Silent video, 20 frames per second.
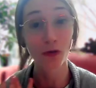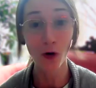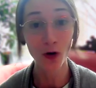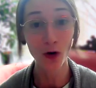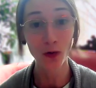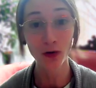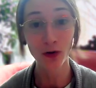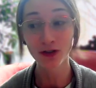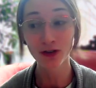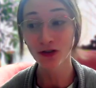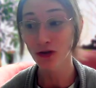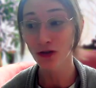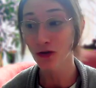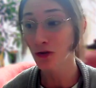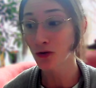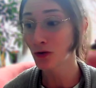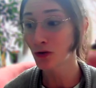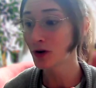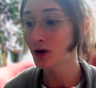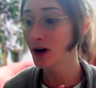forward
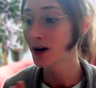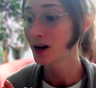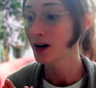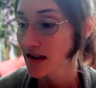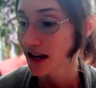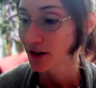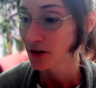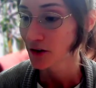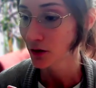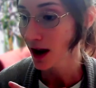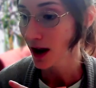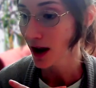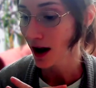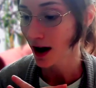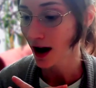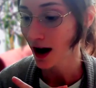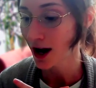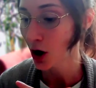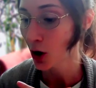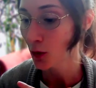to. So yeah,
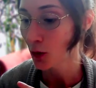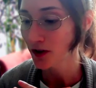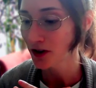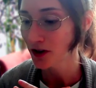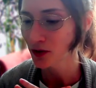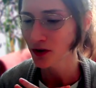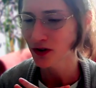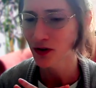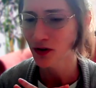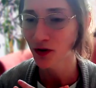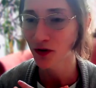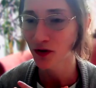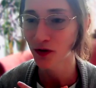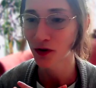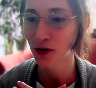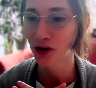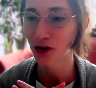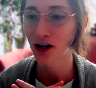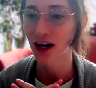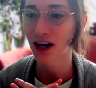I hope this was
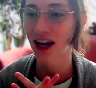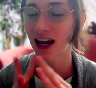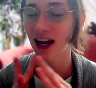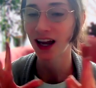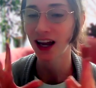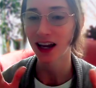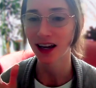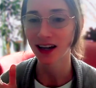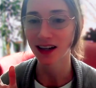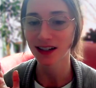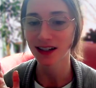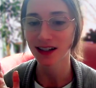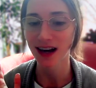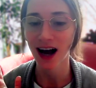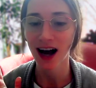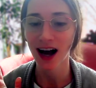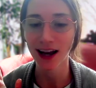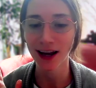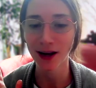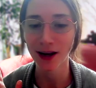useful and
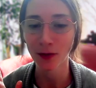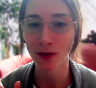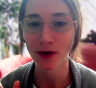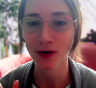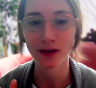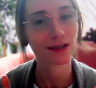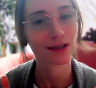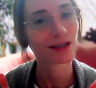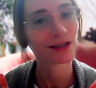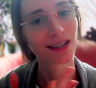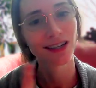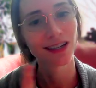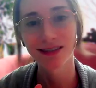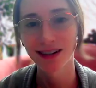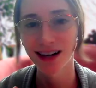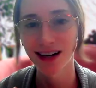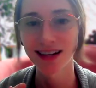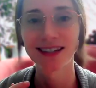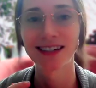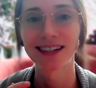I will see you
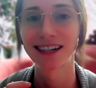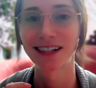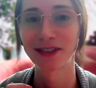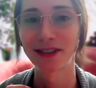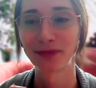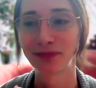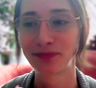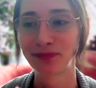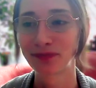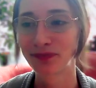next time.